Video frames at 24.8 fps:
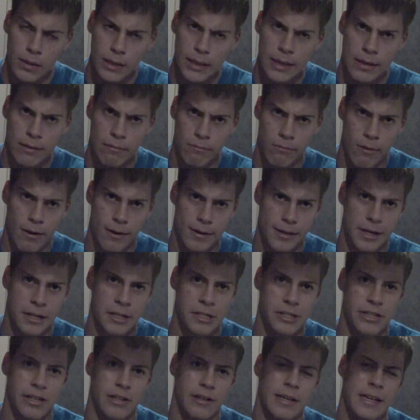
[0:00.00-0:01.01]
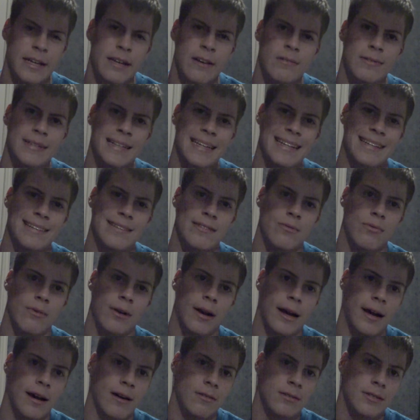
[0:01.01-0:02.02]
in a rocking chair. He goes into her
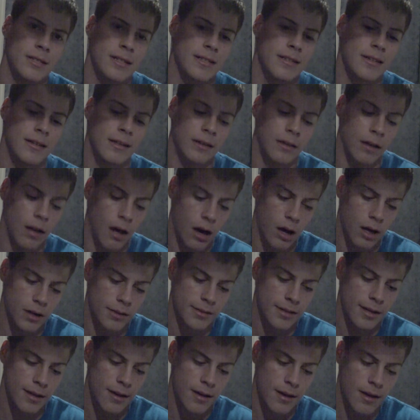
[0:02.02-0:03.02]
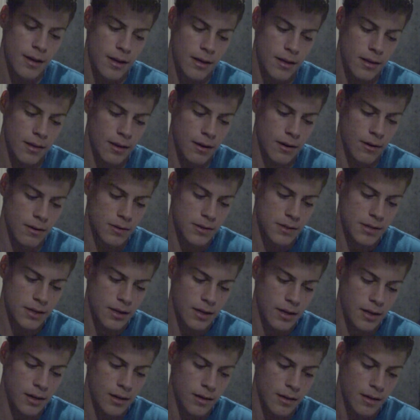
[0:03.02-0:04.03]
house. It's unlocked.
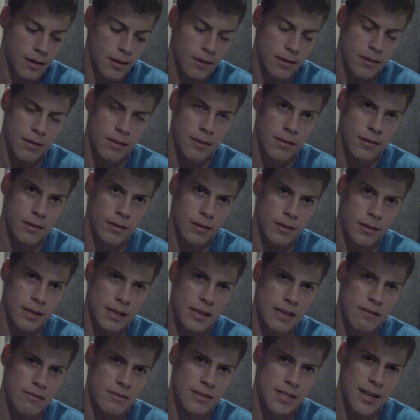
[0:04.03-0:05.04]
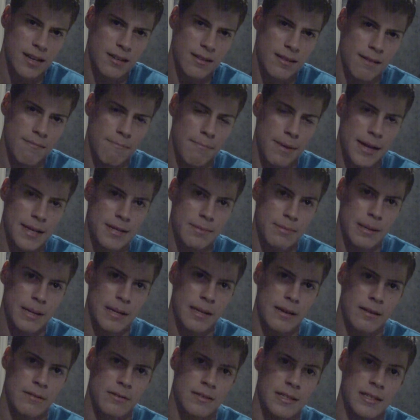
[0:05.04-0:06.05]
He goes down to the basement,
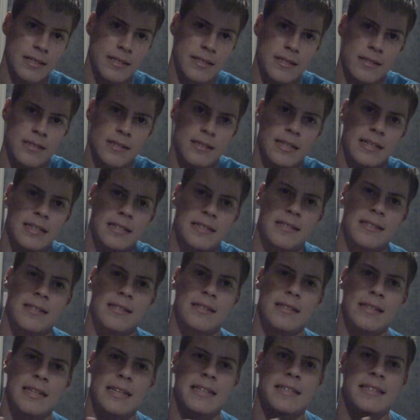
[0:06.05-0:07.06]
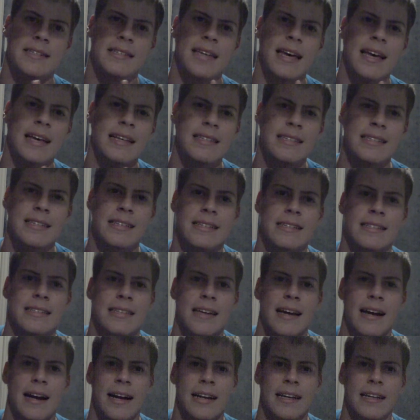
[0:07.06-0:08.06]
and there's this. He says it's
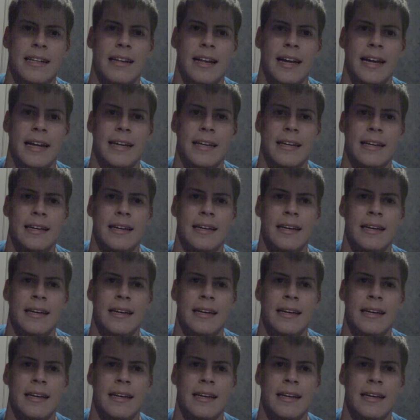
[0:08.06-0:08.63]
kind of like